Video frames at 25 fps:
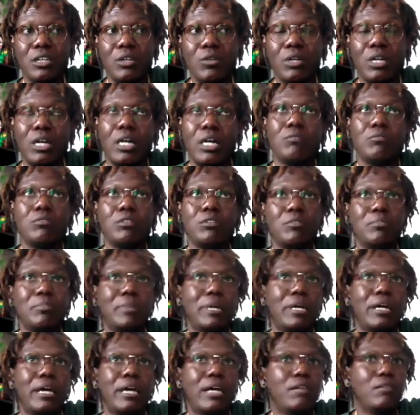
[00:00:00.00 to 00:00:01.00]
Well,
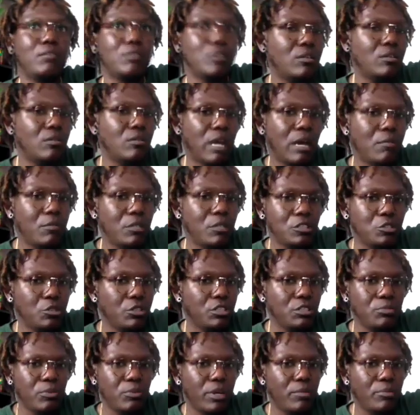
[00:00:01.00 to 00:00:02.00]
I don't know how much
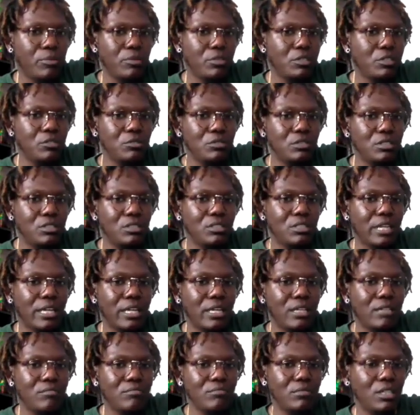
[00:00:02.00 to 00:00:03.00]
Chris Brown produces
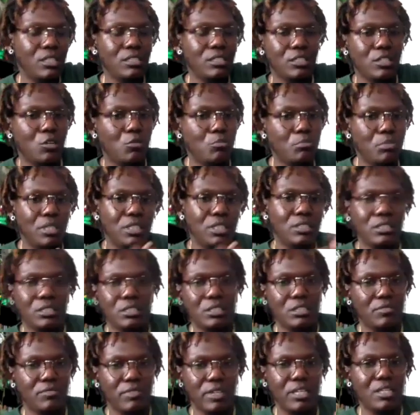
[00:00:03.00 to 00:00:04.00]
like his own beats and
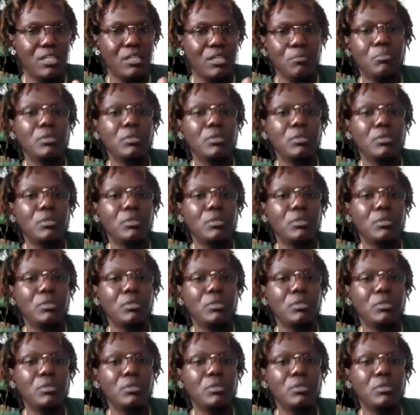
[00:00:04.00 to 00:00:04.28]
stuff like that.